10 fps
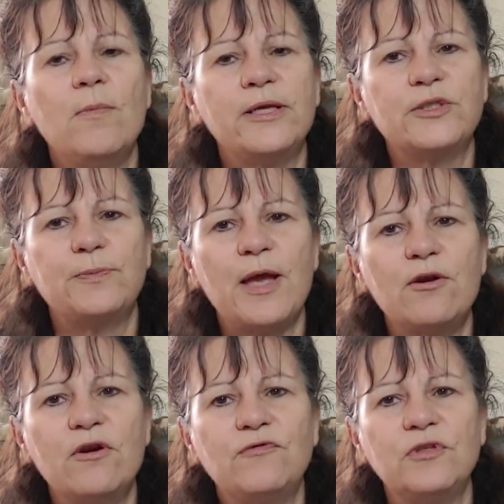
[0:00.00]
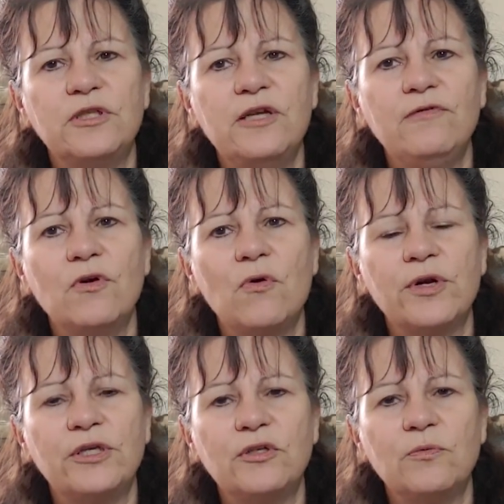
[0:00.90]
much better if you live
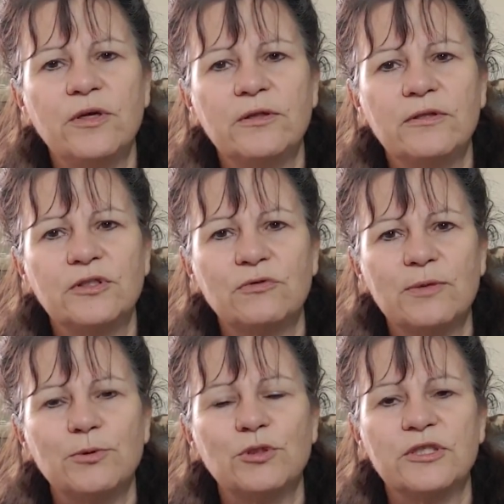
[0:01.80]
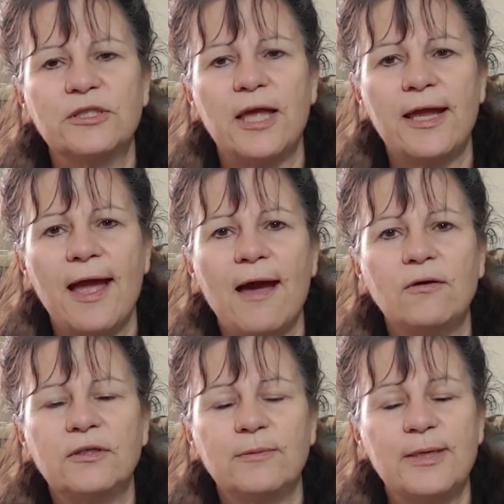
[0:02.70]
according to what the scriptures lay
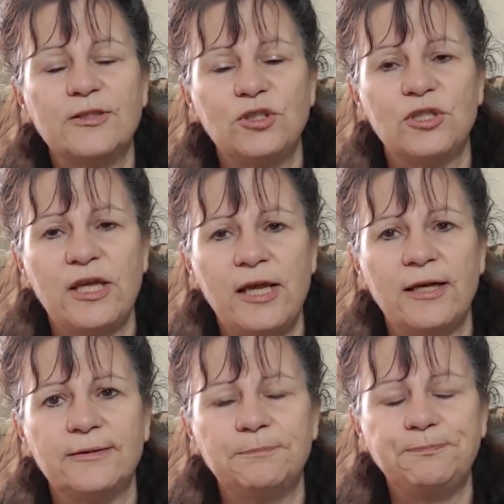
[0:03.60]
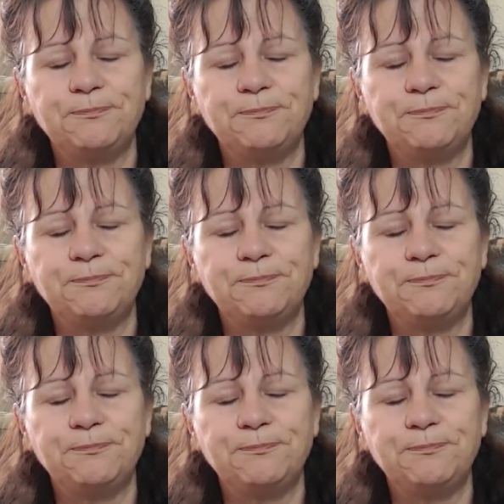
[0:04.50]
out the best you can.